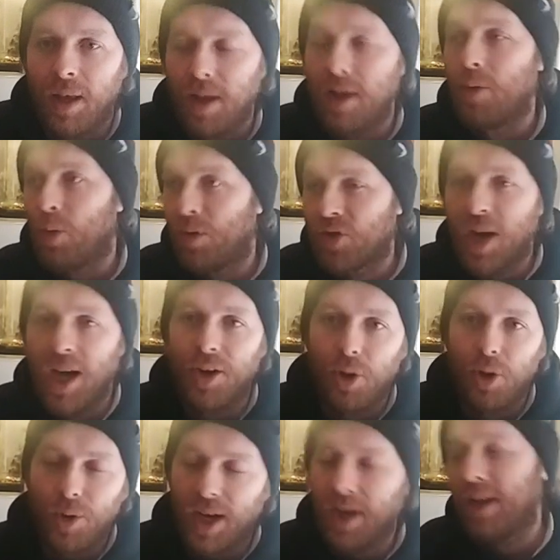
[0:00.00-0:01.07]
We've tried
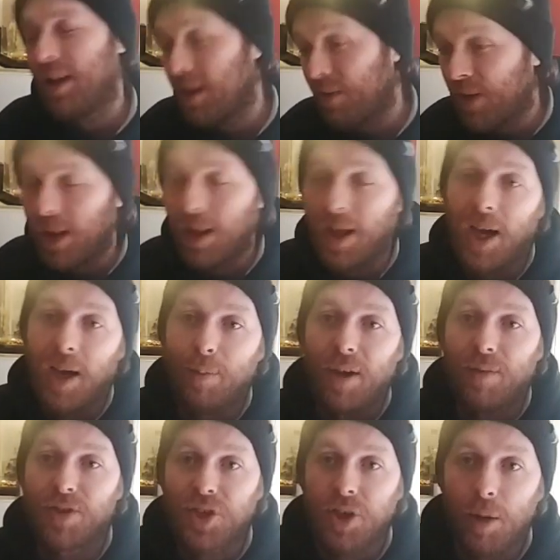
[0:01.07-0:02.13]
Unai. He felt like a bit of a
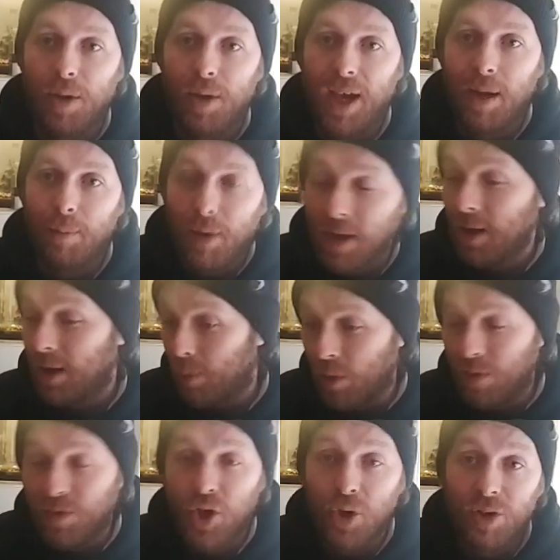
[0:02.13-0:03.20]
stopgap. We've
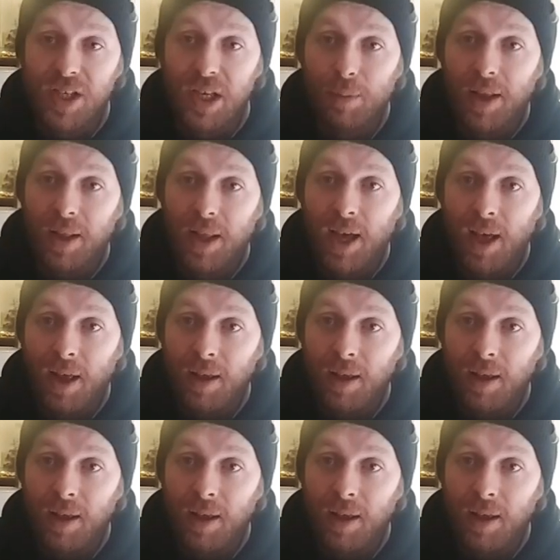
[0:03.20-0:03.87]
chucked him in there.